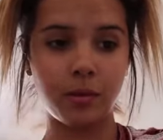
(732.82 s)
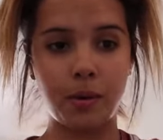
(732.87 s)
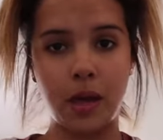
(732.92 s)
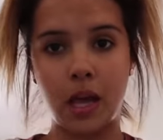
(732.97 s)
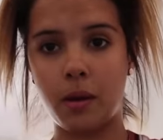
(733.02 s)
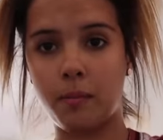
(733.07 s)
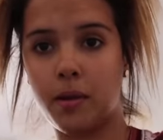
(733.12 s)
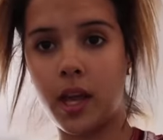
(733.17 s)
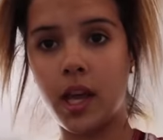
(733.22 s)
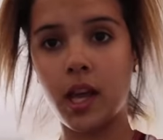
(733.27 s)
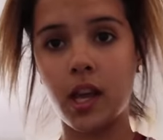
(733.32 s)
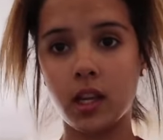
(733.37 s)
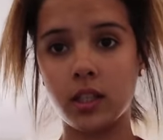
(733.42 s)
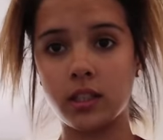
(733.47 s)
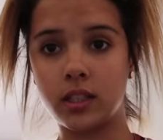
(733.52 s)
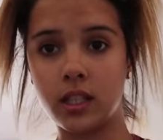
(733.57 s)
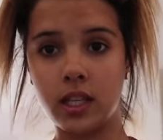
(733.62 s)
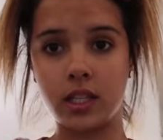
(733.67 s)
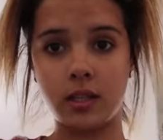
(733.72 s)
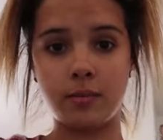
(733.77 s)
pink plate
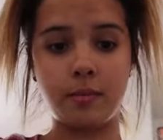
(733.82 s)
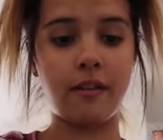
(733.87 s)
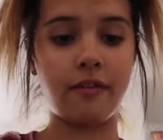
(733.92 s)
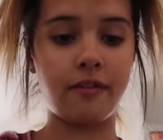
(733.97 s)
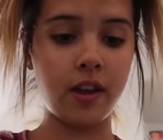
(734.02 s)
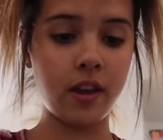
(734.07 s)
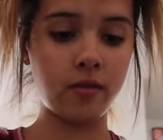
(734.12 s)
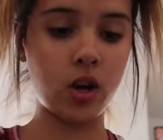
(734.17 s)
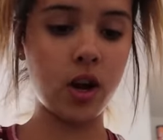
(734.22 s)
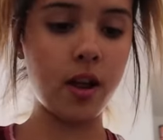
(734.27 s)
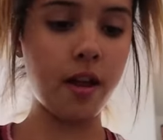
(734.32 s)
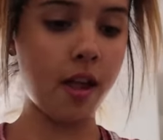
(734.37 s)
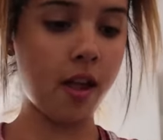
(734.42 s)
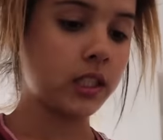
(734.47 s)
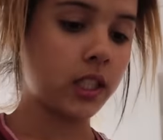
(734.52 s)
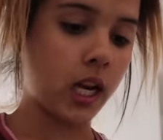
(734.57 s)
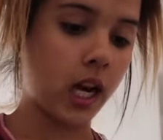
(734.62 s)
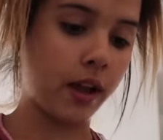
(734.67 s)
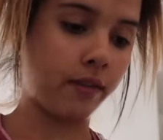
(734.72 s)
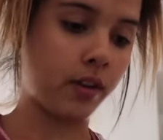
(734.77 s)
because it is my favorite.
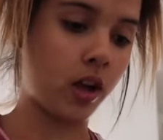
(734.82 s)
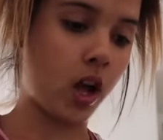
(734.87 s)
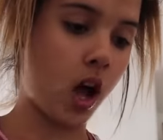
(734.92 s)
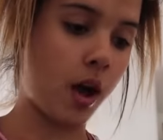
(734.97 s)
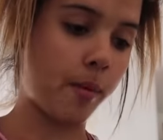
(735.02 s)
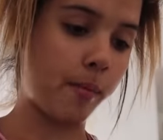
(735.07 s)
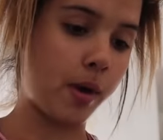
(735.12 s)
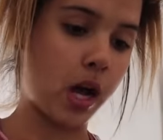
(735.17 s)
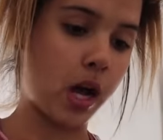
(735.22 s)
And I've got